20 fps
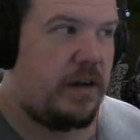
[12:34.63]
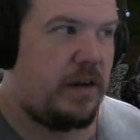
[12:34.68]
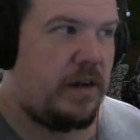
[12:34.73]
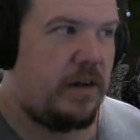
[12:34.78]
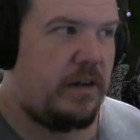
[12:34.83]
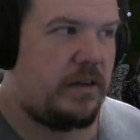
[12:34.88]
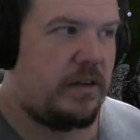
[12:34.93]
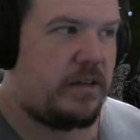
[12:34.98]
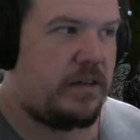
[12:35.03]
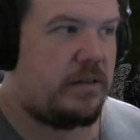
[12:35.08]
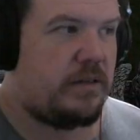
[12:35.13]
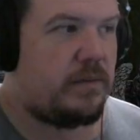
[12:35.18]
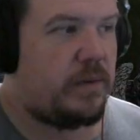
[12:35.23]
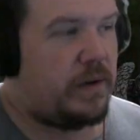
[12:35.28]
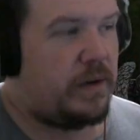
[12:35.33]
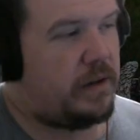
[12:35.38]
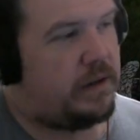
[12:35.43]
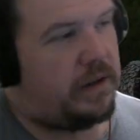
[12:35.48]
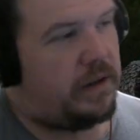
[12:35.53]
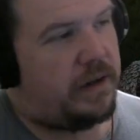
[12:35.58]
I said,
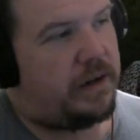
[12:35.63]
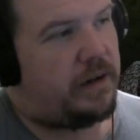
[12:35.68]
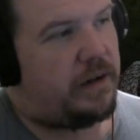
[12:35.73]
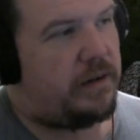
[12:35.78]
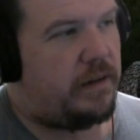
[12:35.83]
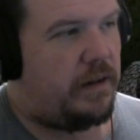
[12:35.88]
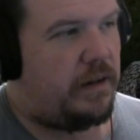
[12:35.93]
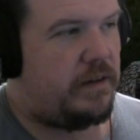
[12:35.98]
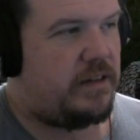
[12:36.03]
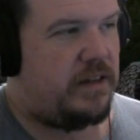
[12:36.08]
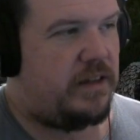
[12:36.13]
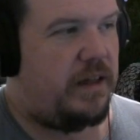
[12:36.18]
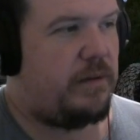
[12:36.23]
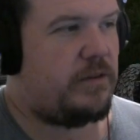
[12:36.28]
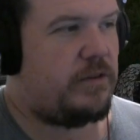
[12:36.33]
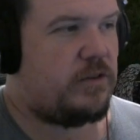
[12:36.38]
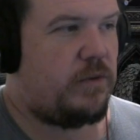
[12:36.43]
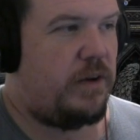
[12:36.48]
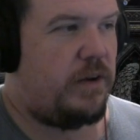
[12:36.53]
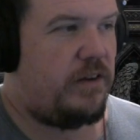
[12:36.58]
well, I said, that
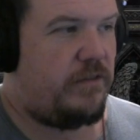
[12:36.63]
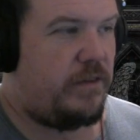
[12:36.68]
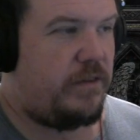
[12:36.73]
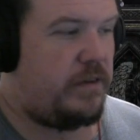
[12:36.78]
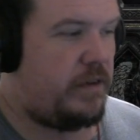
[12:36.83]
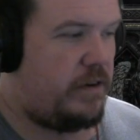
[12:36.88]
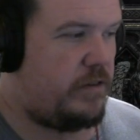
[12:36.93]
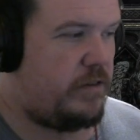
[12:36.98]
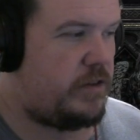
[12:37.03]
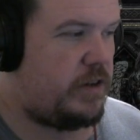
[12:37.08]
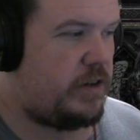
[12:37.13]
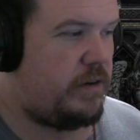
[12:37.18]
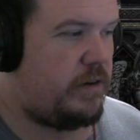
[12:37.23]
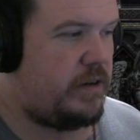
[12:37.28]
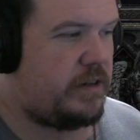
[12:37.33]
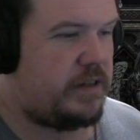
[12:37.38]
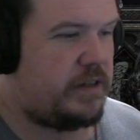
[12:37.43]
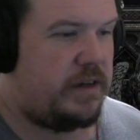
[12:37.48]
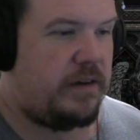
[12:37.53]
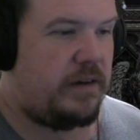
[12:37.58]
was quite a few years ago. I
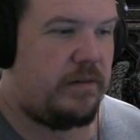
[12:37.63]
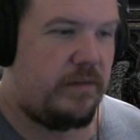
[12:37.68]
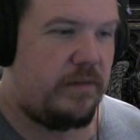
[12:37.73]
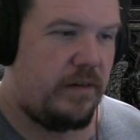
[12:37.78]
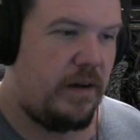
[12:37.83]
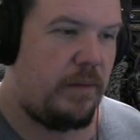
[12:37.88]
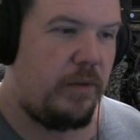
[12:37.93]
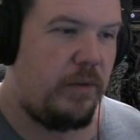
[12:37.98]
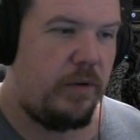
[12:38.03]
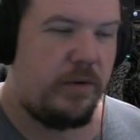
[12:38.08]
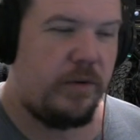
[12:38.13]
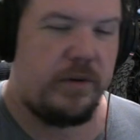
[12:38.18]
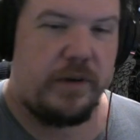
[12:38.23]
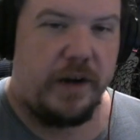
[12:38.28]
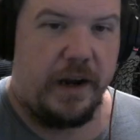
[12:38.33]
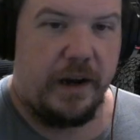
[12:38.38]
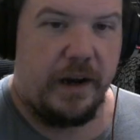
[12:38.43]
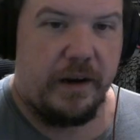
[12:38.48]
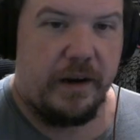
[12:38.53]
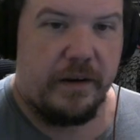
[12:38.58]
said, I'm older
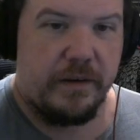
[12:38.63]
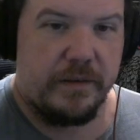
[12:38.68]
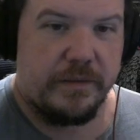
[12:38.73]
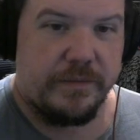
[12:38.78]
now.